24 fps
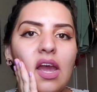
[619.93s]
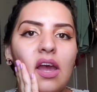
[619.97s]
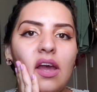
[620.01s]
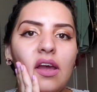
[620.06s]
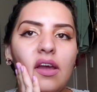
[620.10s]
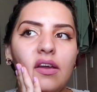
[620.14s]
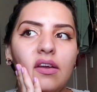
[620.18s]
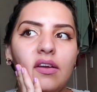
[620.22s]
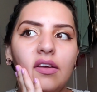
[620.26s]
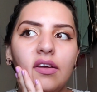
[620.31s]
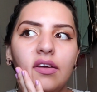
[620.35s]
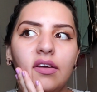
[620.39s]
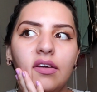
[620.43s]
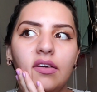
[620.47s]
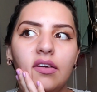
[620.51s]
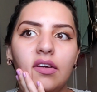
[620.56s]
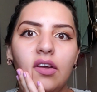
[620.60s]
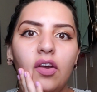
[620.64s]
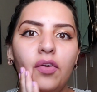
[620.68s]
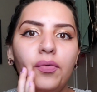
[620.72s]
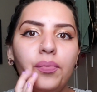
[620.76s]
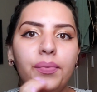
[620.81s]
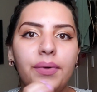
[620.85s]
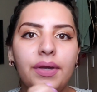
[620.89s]

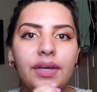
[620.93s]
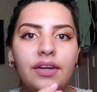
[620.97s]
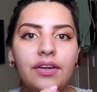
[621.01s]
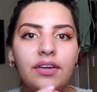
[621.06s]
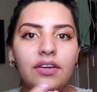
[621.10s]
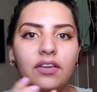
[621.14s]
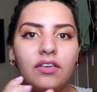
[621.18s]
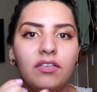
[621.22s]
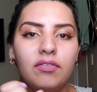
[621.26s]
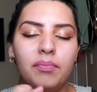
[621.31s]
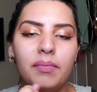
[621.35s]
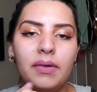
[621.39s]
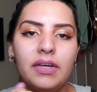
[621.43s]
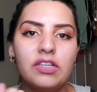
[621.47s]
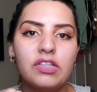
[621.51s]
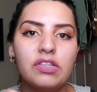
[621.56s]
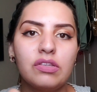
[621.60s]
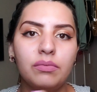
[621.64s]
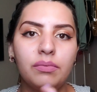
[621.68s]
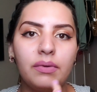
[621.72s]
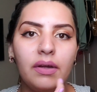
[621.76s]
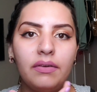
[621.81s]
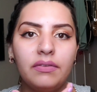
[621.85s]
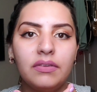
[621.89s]
aware of my
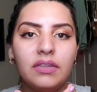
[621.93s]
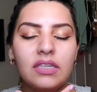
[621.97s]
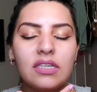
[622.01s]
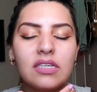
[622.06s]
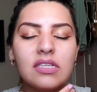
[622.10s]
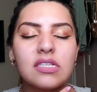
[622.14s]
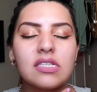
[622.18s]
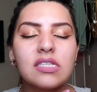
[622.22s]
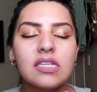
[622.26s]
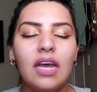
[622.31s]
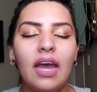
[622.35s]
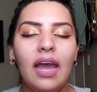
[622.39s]
surroundings.